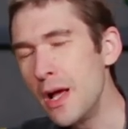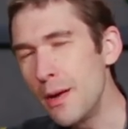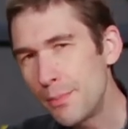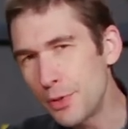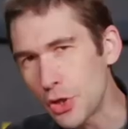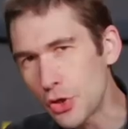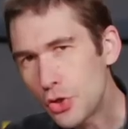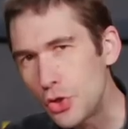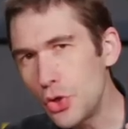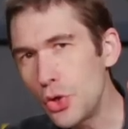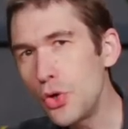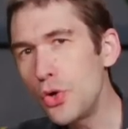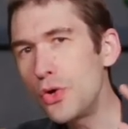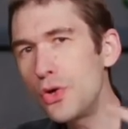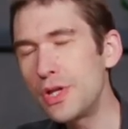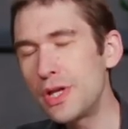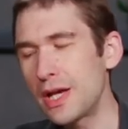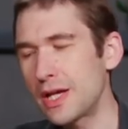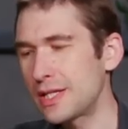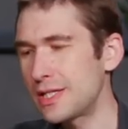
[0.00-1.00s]
but it
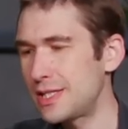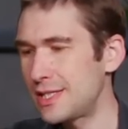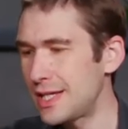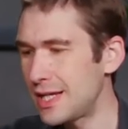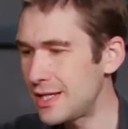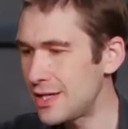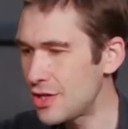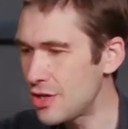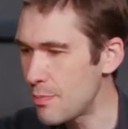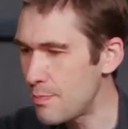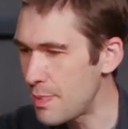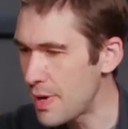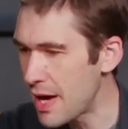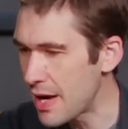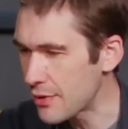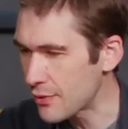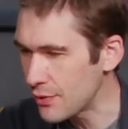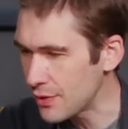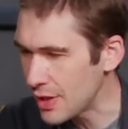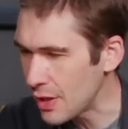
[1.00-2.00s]
could extend the battery.